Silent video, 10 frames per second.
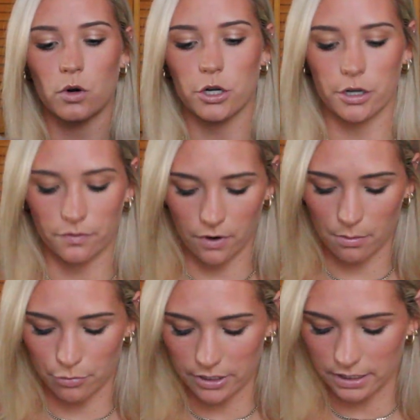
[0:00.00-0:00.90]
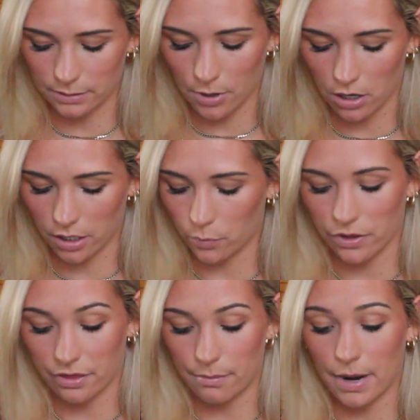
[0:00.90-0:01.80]
ordered from Princess Polly
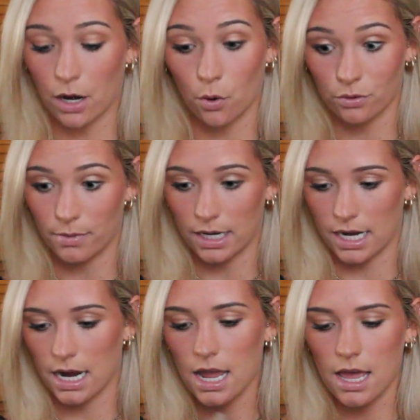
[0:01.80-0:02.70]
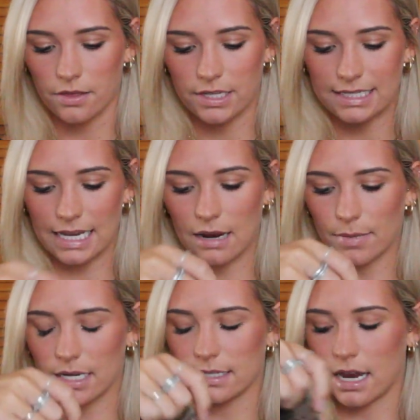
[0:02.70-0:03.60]
with my own money the
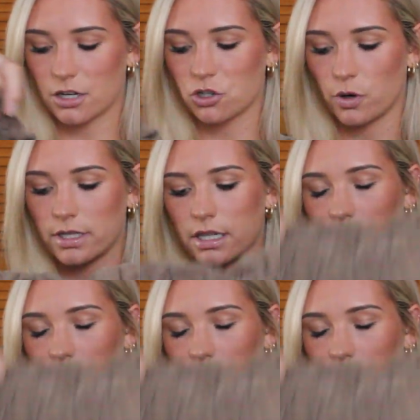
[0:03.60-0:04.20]
same exact shorts